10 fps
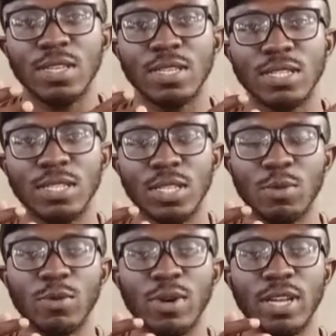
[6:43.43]
number
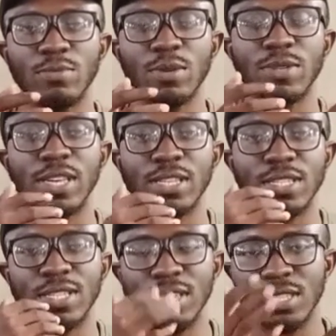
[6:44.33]
one, maybe there is
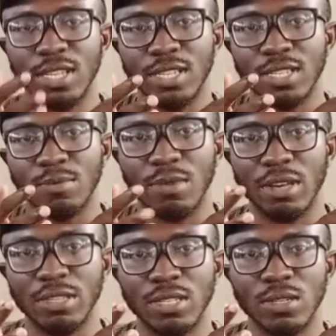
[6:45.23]
distance in
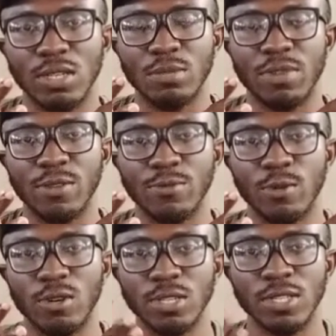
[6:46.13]
my
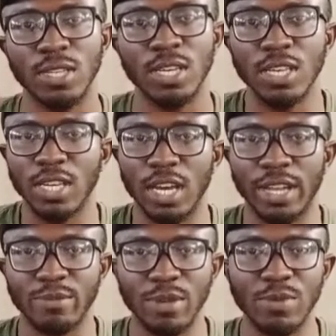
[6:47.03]
voice, and
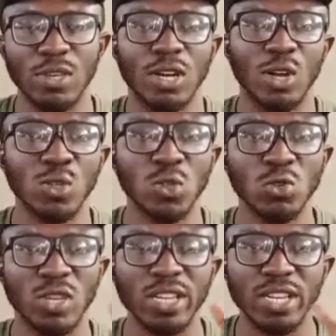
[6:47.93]
maybe you're also
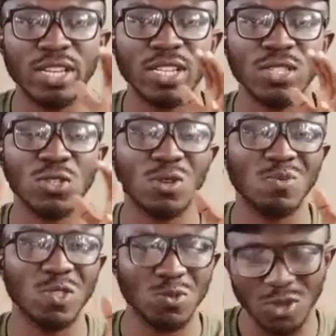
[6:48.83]
hearing some
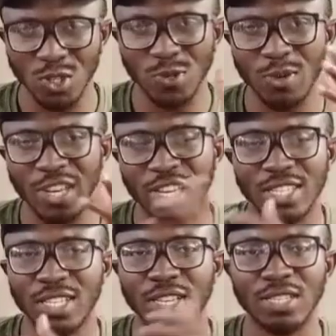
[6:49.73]
small
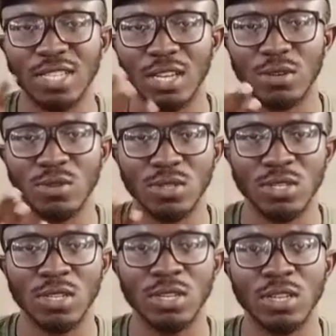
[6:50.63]
external sound
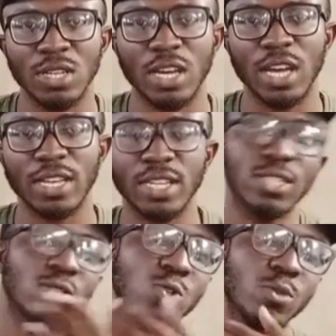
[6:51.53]
that
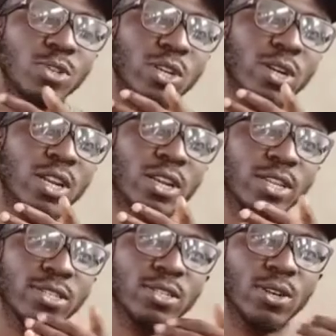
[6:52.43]
is coming around.
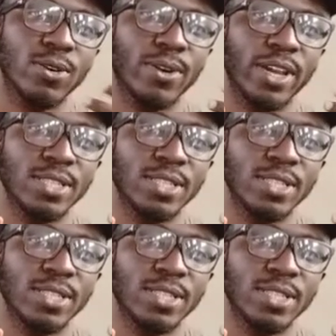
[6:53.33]
All right,